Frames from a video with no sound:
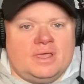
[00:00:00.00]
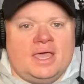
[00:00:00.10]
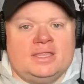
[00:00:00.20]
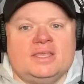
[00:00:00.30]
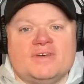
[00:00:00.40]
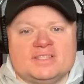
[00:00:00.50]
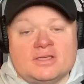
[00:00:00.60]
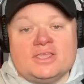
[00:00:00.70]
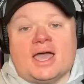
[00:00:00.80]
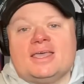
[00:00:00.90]
And defense.
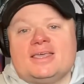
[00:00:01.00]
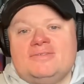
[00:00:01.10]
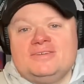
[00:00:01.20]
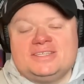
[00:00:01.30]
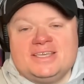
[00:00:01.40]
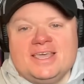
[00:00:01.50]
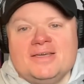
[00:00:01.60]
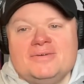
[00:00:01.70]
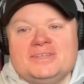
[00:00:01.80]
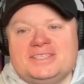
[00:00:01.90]
Oh, yeah,
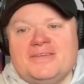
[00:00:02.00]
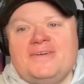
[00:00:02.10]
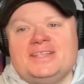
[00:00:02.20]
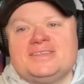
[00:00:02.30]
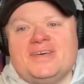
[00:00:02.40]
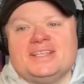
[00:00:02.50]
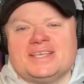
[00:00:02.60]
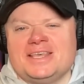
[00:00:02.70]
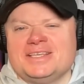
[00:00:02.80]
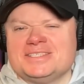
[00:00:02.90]
it was defensive
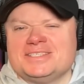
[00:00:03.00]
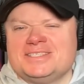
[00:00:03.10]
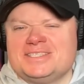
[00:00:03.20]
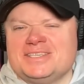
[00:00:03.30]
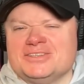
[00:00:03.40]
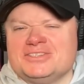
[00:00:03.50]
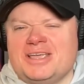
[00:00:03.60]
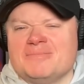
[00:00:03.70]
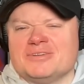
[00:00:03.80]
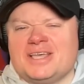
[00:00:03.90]
ends. I think Steel
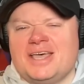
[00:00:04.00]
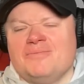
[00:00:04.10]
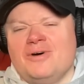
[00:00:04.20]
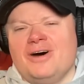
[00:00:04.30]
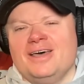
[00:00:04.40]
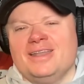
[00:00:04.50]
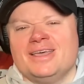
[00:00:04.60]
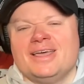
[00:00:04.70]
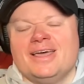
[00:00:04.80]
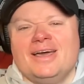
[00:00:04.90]
Chambers had one.
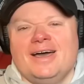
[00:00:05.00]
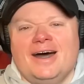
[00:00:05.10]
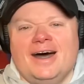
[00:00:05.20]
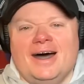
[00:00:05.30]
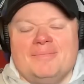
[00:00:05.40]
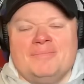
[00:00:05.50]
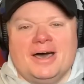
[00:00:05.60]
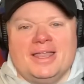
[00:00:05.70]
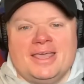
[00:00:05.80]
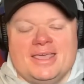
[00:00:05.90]

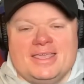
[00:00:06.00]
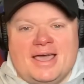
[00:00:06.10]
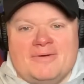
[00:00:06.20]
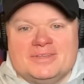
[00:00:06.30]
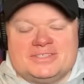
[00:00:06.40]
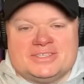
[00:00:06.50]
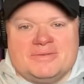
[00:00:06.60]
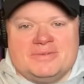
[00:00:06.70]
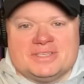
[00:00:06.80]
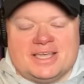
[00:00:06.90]
But yeah,
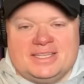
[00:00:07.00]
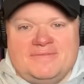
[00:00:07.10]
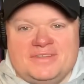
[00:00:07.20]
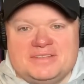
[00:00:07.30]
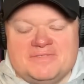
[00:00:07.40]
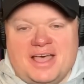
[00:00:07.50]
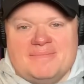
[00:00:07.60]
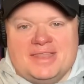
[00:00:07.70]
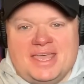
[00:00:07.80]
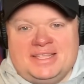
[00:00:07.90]
it was like defensive
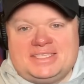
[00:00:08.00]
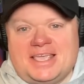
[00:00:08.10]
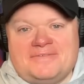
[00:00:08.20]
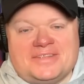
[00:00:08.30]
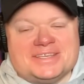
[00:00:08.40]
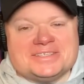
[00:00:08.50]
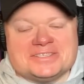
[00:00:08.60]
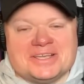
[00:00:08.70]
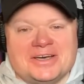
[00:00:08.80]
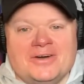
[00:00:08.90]
linemen and
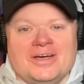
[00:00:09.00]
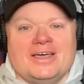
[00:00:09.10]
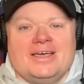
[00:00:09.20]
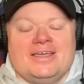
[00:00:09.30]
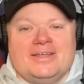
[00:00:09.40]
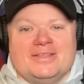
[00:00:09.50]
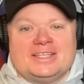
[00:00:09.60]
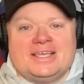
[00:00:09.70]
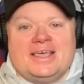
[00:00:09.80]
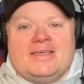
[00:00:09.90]
safeties. So,
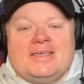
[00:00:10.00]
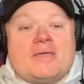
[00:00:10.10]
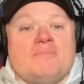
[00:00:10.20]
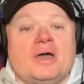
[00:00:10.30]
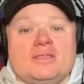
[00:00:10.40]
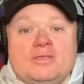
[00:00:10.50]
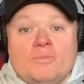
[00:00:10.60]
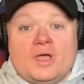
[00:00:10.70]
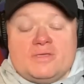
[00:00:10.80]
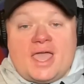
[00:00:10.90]

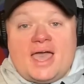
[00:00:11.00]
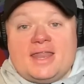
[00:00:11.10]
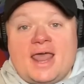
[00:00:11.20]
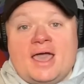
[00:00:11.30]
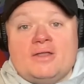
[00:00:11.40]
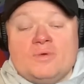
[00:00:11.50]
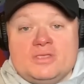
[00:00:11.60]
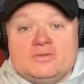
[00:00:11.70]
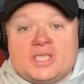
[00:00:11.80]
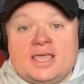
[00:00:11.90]
when you had it at,
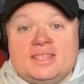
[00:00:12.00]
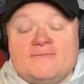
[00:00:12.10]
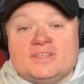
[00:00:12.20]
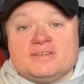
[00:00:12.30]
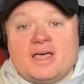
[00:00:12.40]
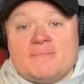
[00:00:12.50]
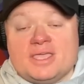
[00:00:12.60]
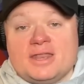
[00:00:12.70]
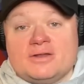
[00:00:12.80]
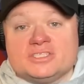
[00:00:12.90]
when you had defensive
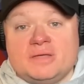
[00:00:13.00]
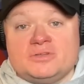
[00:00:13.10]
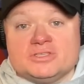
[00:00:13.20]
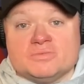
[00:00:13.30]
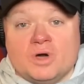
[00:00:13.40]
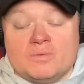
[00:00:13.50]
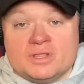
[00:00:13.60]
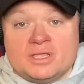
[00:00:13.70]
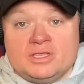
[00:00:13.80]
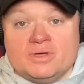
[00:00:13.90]
linemen get interceptions, what
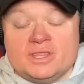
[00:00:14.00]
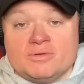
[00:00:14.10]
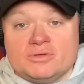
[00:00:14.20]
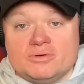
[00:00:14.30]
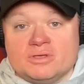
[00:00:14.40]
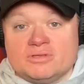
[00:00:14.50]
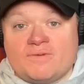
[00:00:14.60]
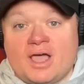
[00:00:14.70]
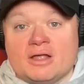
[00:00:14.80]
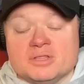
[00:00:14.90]
were they doing? They were doing those
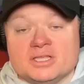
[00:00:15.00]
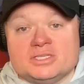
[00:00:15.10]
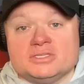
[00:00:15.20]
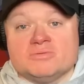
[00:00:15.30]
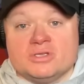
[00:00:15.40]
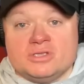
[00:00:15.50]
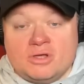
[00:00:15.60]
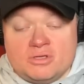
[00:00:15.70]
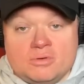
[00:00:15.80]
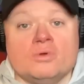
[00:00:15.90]
fire blitzes where,
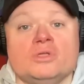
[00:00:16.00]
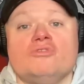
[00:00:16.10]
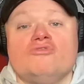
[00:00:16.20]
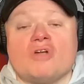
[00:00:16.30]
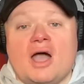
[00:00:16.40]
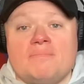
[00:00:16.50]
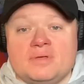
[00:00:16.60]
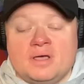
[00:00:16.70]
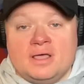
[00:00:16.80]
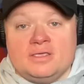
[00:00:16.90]

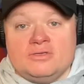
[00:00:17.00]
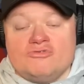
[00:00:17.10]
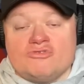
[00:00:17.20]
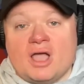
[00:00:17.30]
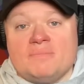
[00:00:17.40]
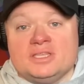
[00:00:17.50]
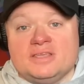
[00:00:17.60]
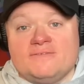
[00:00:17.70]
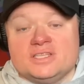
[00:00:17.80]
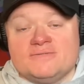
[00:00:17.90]
you drop a
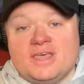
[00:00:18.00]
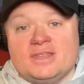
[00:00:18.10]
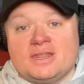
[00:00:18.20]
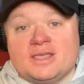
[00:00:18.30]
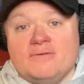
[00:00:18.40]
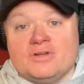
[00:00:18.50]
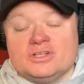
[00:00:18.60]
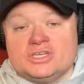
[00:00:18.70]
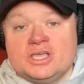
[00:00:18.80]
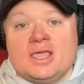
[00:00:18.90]
defensive end into
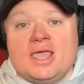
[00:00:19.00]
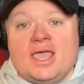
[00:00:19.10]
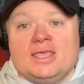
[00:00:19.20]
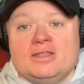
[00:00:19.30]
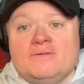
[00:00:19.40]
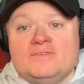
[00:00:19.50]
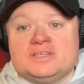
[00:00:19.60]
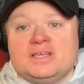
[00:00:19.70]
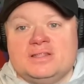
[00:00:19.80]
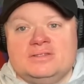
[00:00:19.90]
coverage, and then all of a
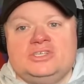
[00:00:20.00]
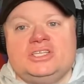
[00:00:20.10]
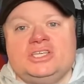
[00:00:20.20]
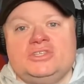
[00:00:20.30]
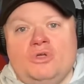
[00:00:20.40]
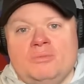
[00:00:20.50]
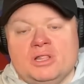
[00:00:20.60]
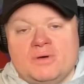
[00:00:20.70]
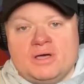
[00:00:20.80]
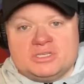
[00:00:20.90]
sudden JT
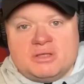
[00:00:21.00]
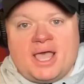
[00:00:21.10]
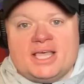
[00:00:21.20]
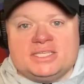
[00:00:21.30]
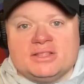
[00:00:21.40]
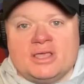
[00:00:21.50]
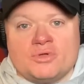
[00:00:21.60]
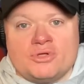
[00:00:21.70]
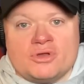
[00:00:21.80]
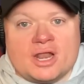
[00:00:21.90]
Tuimoloau was in a passing lane
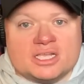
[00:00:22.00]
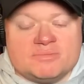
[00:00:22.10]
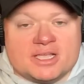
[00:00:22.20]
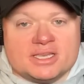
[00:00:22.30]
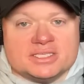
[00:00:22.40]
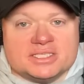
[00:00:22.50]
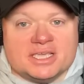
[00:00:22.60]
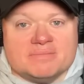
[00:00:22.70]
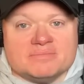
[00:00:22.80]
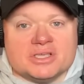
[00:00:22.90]
where you're not expecting to
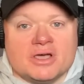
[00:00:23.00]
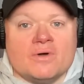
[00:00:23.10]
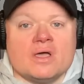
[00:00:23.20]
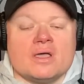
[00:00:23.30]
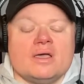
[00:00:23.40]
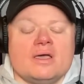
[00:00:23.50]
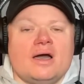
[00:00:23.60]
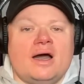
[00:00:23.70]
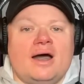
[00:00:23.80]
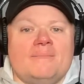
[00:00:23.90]
see him. So,
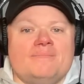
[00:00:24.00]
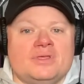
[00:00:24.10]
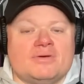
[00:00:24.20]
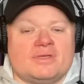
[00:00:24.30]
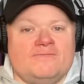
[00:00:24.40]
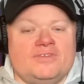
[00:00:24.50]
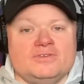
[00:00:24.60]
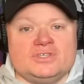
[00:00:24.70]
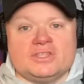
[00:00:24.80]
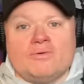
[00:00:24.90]

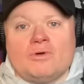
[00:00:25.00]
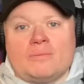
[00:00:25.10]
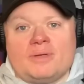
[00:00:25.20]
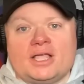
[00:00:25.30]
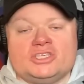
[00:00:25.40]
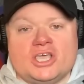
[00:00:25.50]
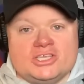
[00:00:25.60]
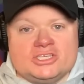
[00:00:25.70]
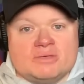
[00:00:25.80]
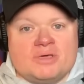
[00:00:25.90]
confusing the quarterback,
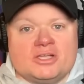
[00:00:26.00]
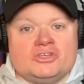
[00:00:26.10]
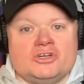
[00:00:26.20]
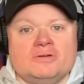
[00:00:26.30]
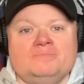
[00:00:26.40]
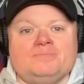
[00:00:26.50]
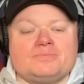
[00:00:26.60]
changing the picture.